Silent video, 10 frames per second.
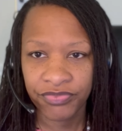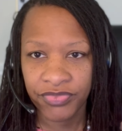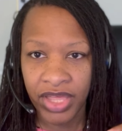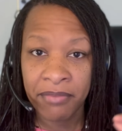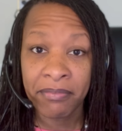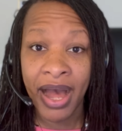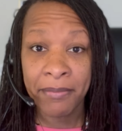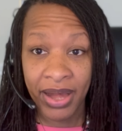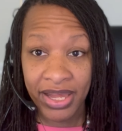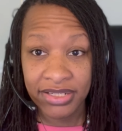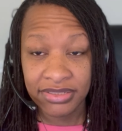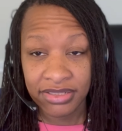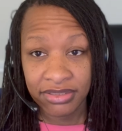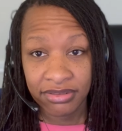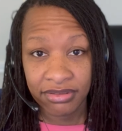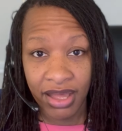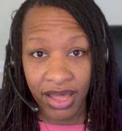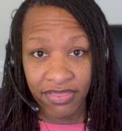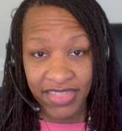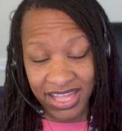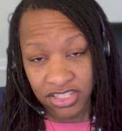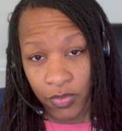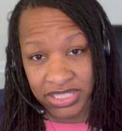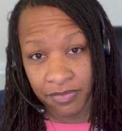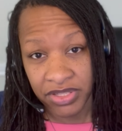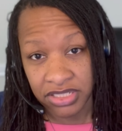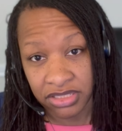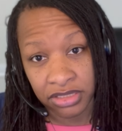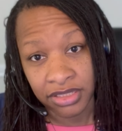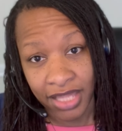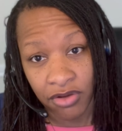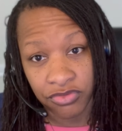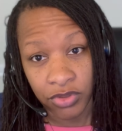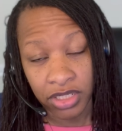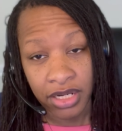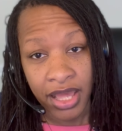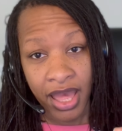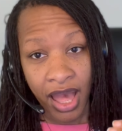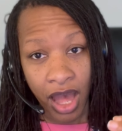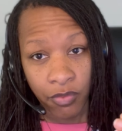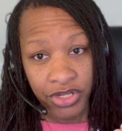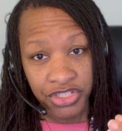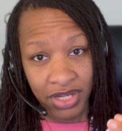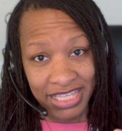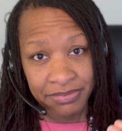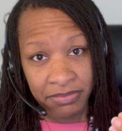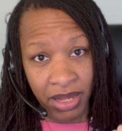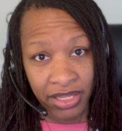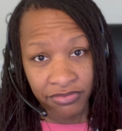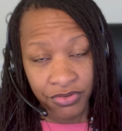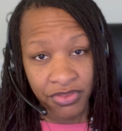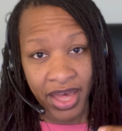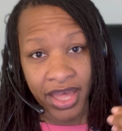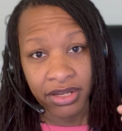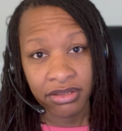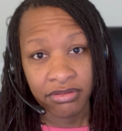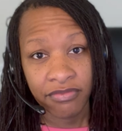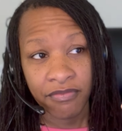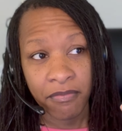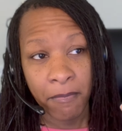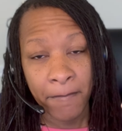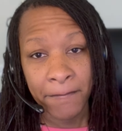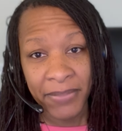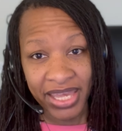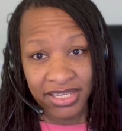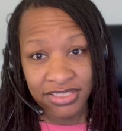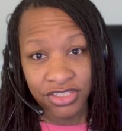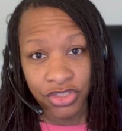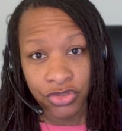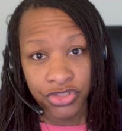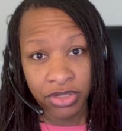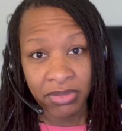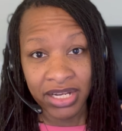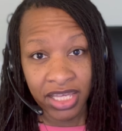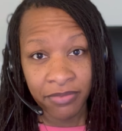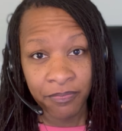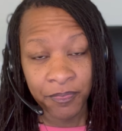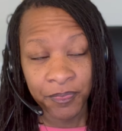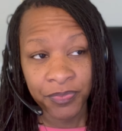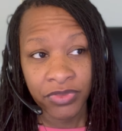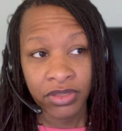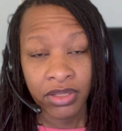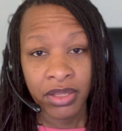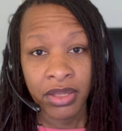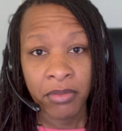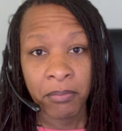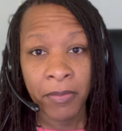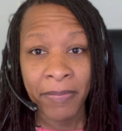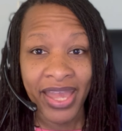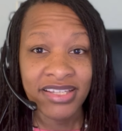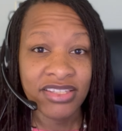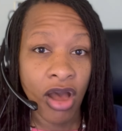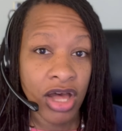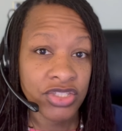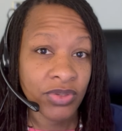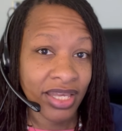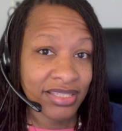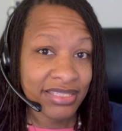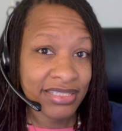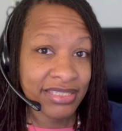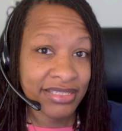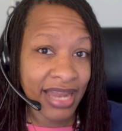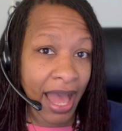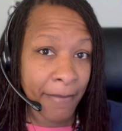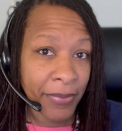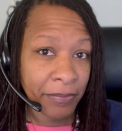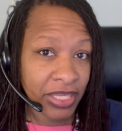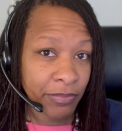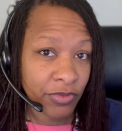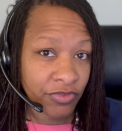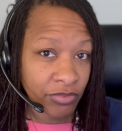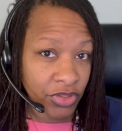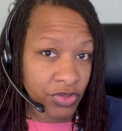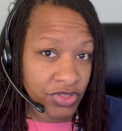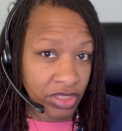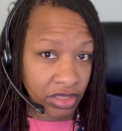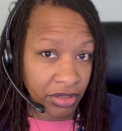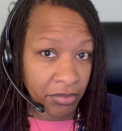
in my mind, that's always something to look out for. I want you guys to be mindful that banks use your money, but banks also can stop people from using their